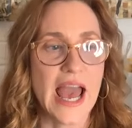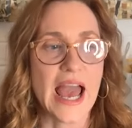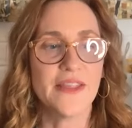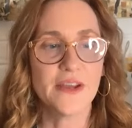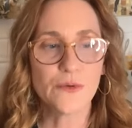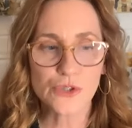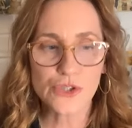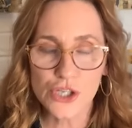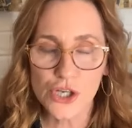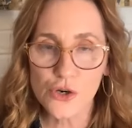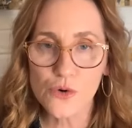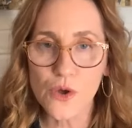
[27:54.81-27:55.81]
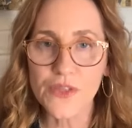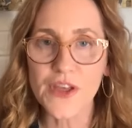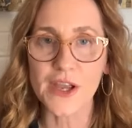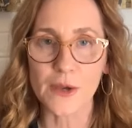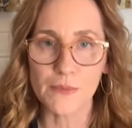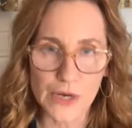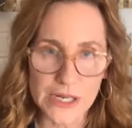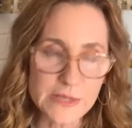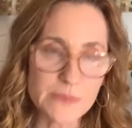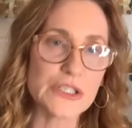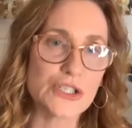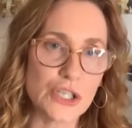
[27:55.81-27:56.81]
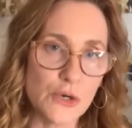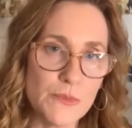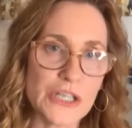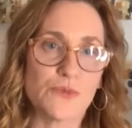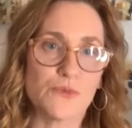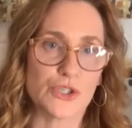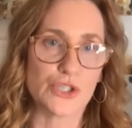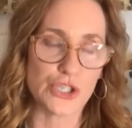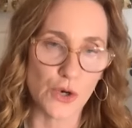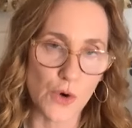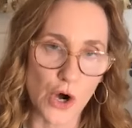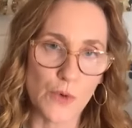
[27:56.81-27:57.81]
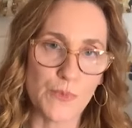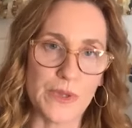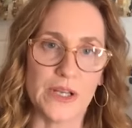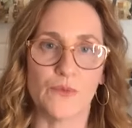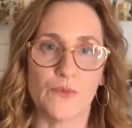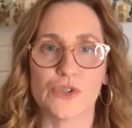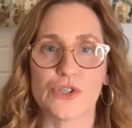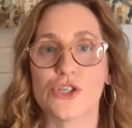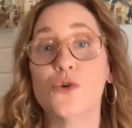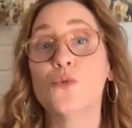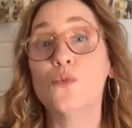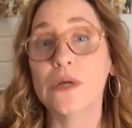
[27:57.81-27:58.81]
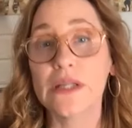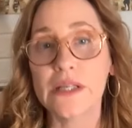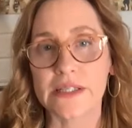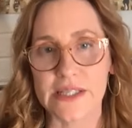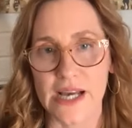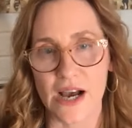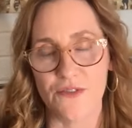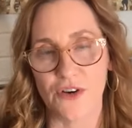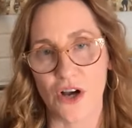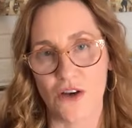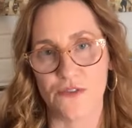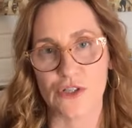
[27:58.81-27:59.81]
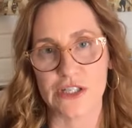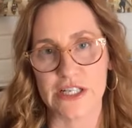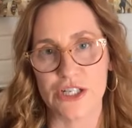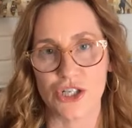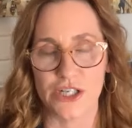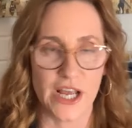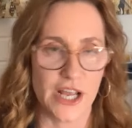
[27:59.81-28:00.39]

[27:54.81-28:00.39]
And they were so, they embraced me so much and were so open and were so willing to have a conversation.